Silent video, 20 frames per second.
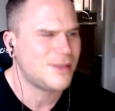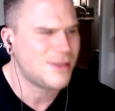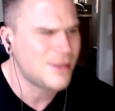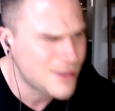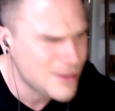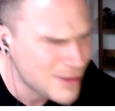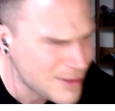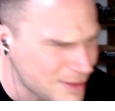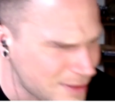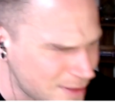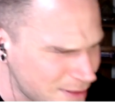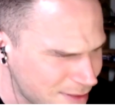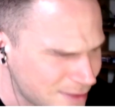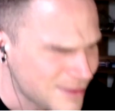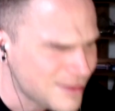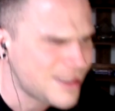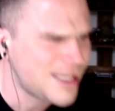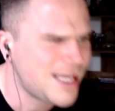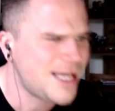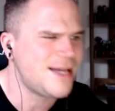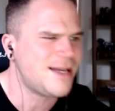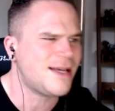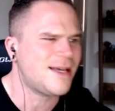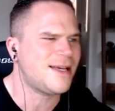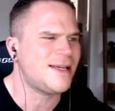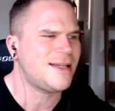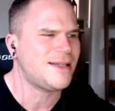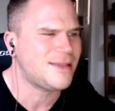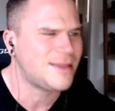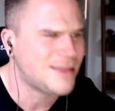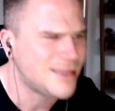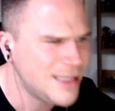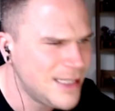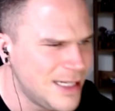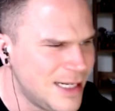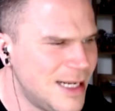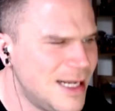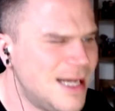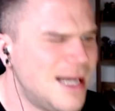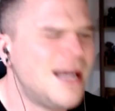Uh, I hate it.
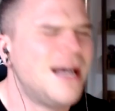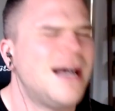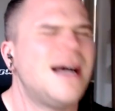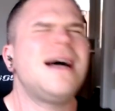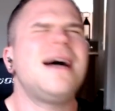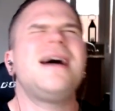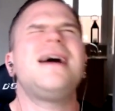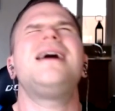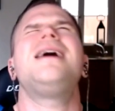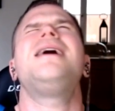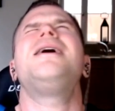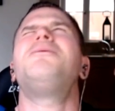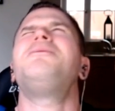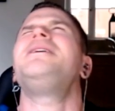How